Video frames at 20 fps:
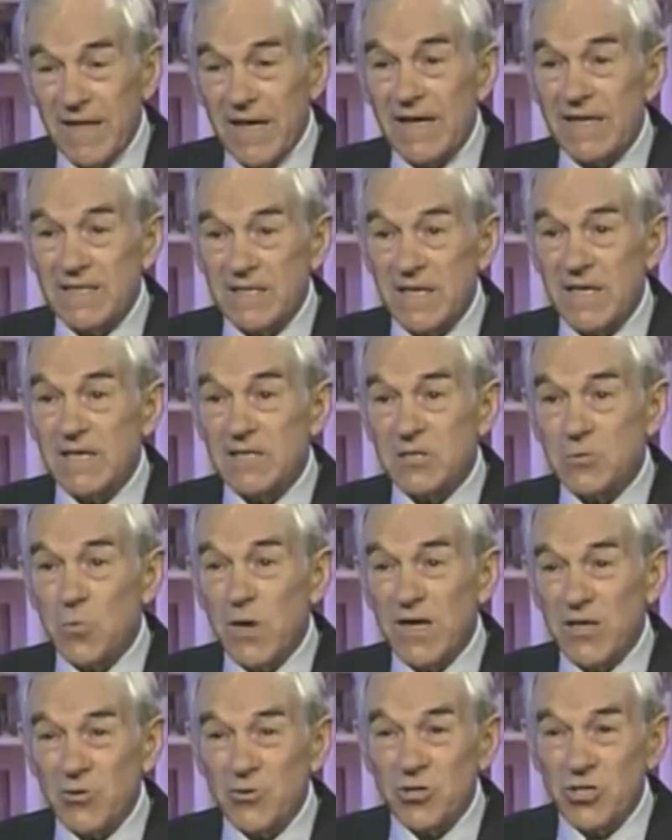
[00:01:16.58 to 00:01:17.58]
It's the way
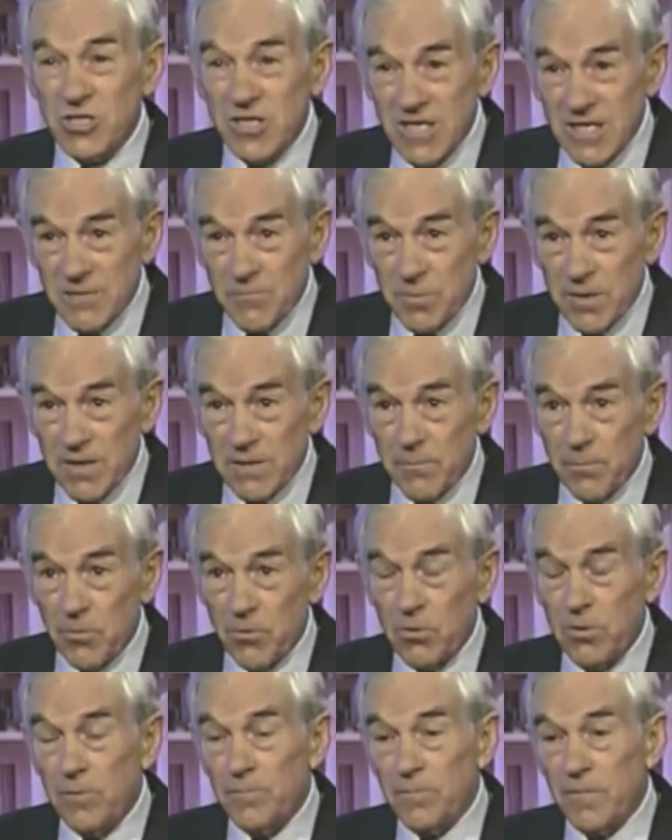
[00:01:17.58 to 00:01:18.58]
you cheat
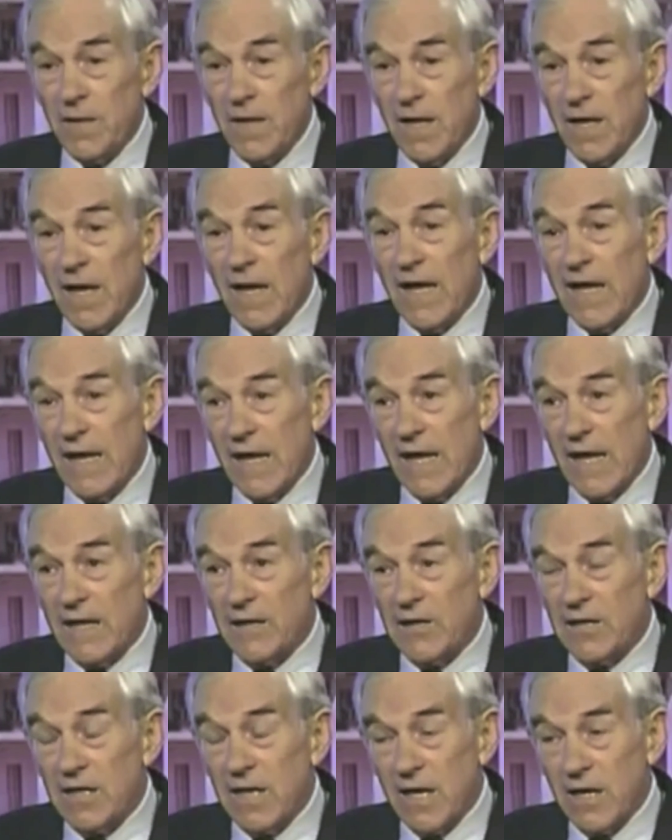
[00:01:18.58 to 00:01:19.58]
people.
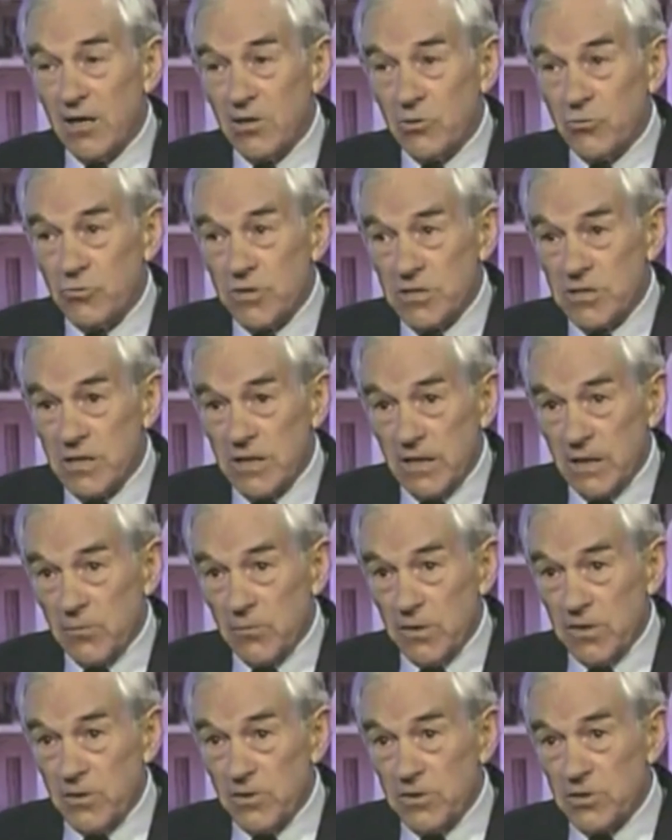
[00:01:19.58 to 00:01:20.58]
Characteristically,
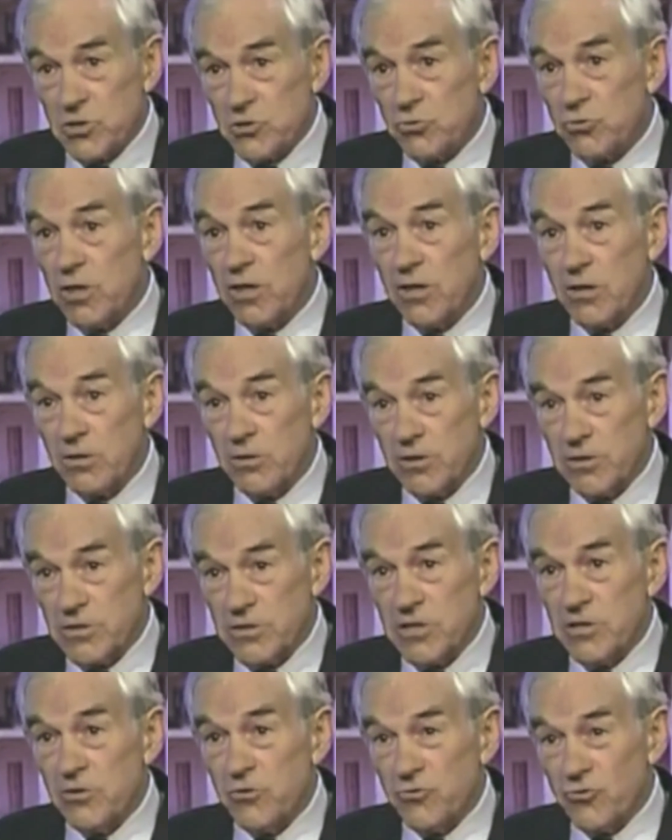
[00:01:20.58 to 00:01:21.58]
when you destroy a
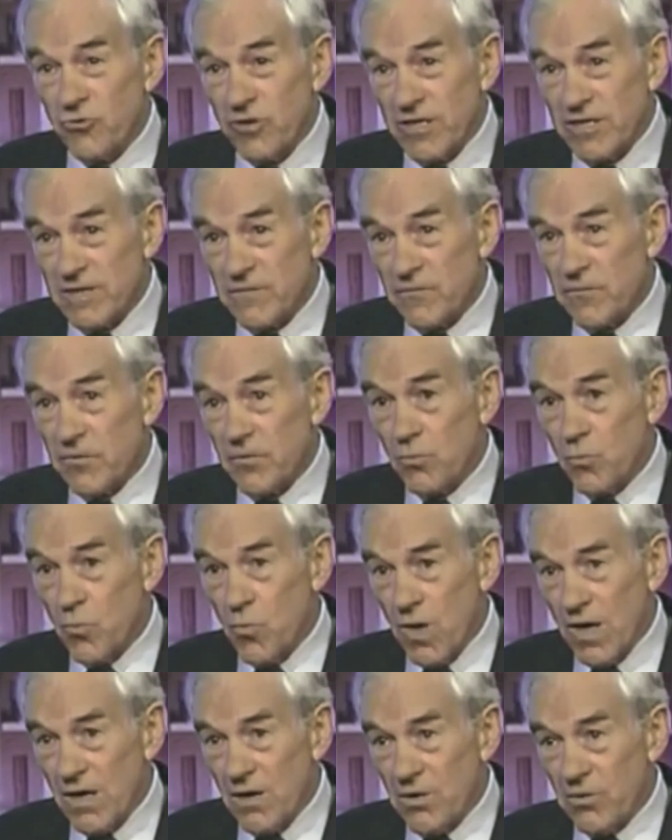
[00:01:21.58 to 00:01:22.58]
currency, you transfer
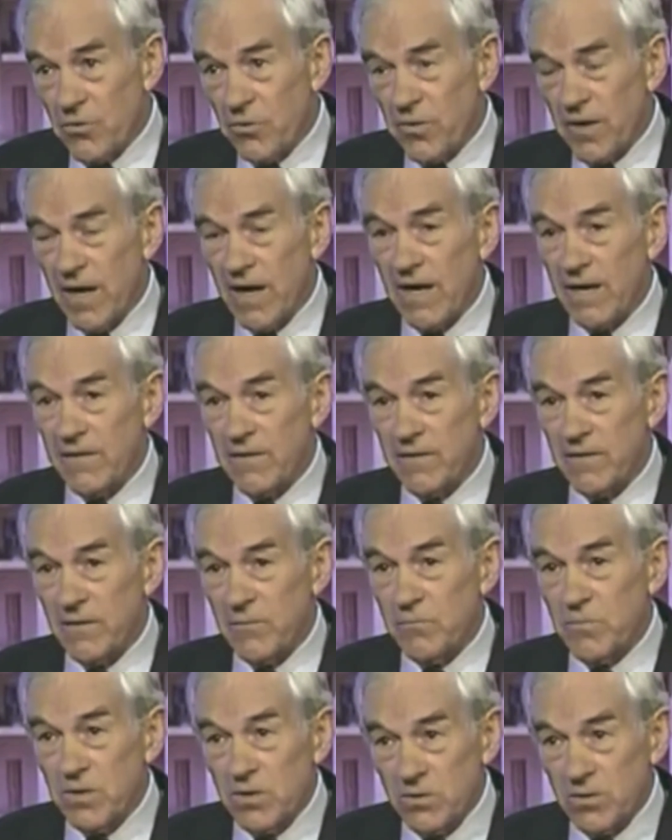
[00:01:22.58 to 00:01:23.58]
wealth out of the
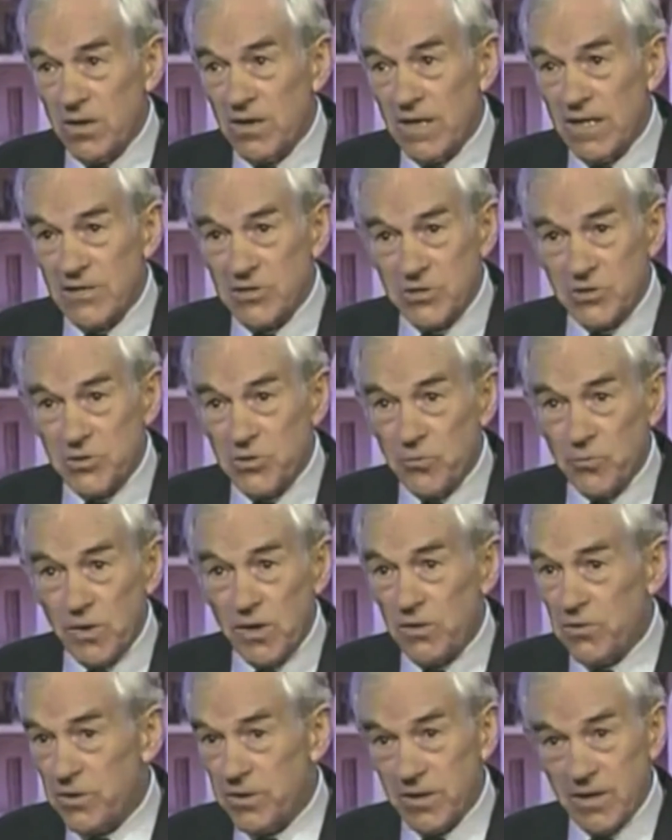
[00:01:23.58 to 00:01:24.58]
middle class to the
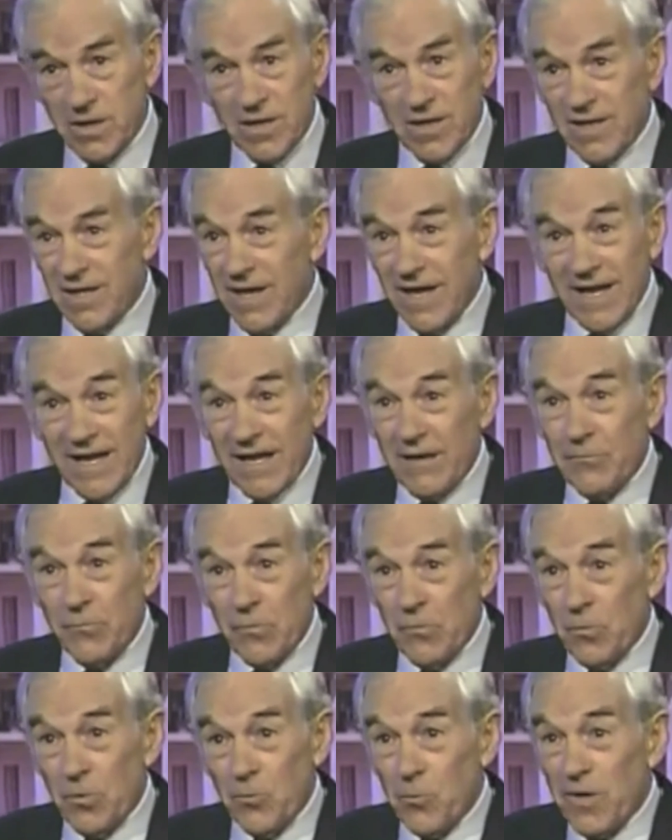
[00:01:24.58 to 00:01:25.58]
wealthy. And
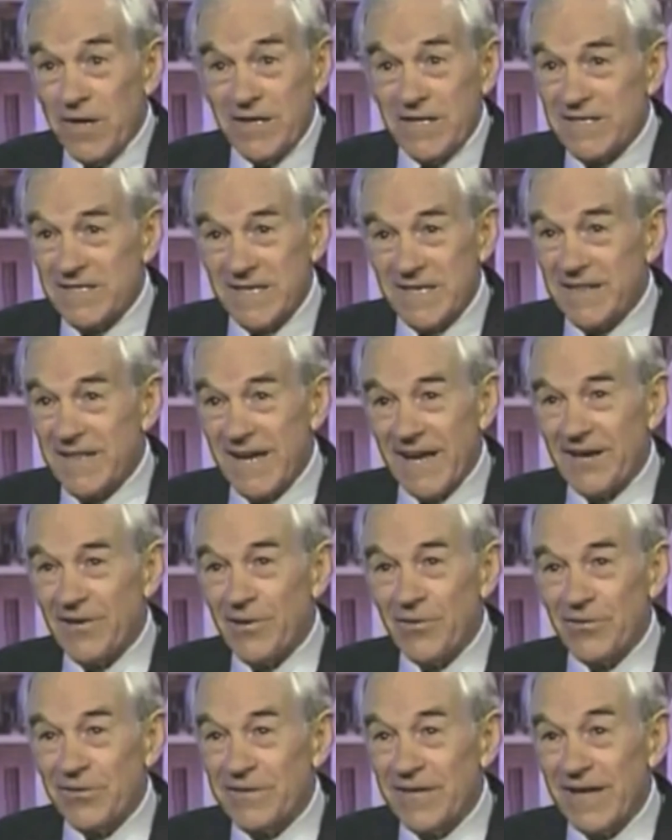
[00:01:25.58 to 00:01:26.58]
we're witnessing that
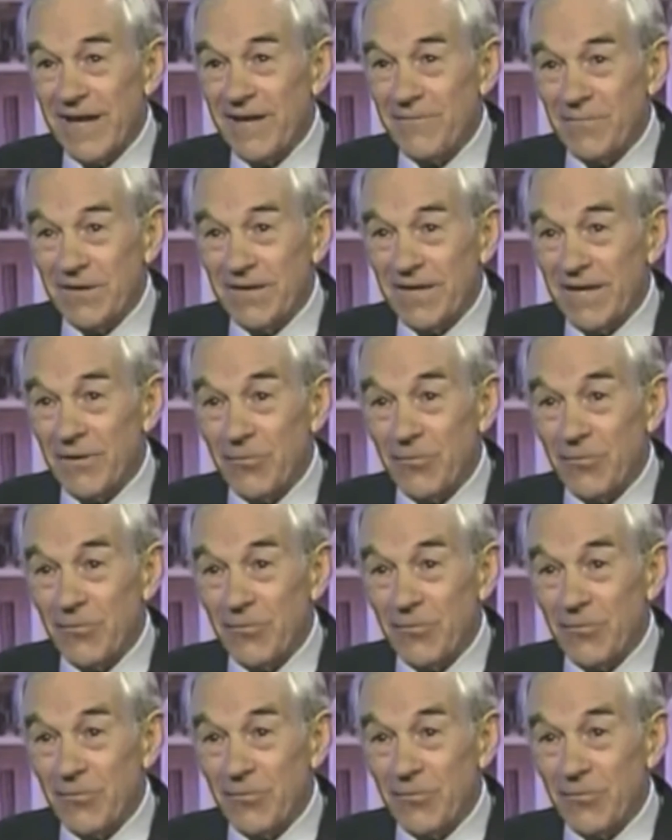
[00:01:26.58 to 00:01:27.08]
all the time today.